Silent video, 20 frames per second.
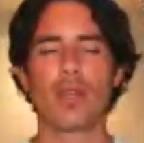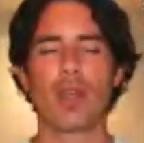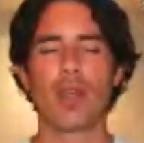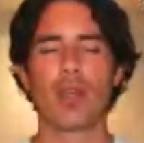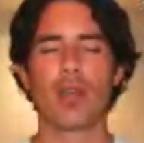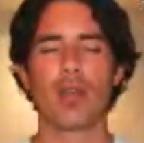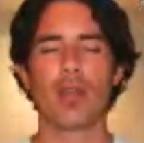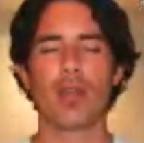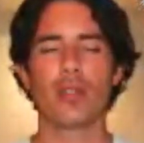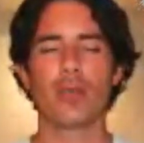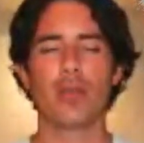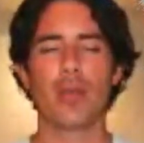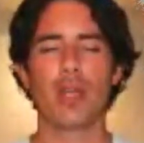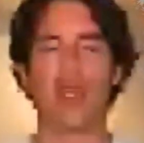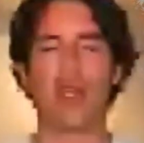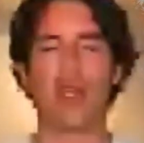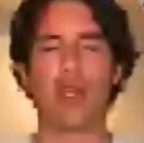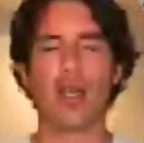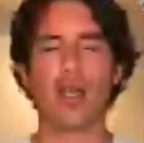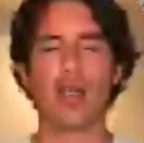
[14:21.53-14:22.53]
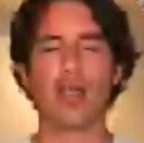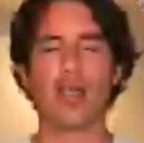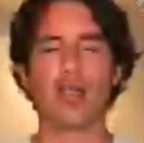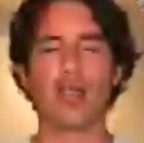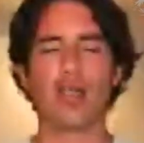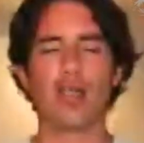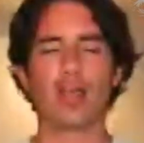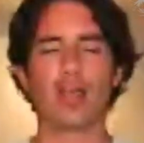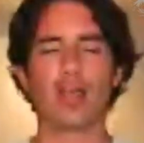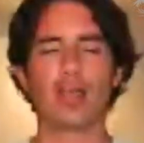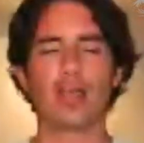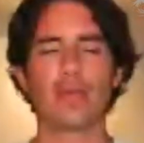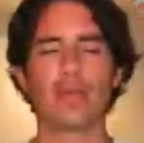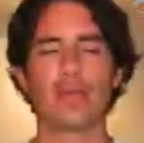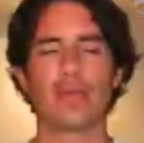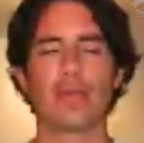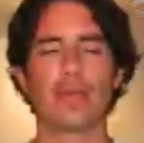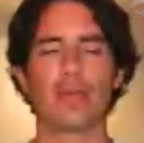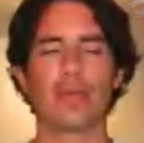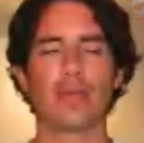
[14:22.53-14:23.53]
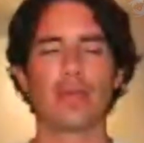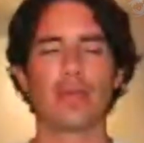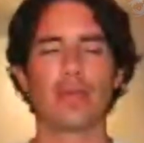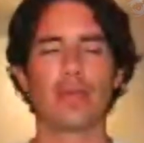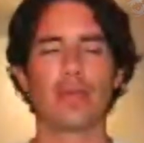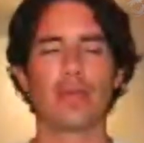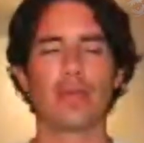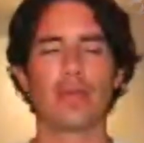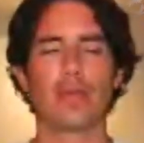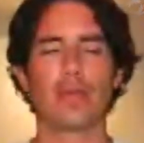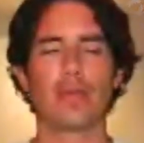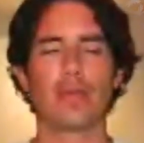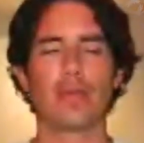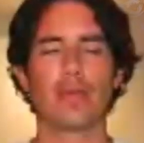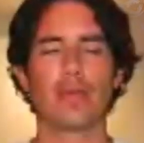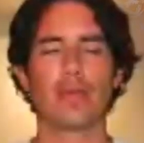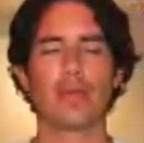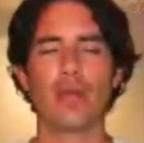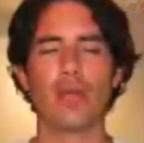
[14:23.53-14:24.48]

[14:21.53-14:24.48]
I close my eyes. Stop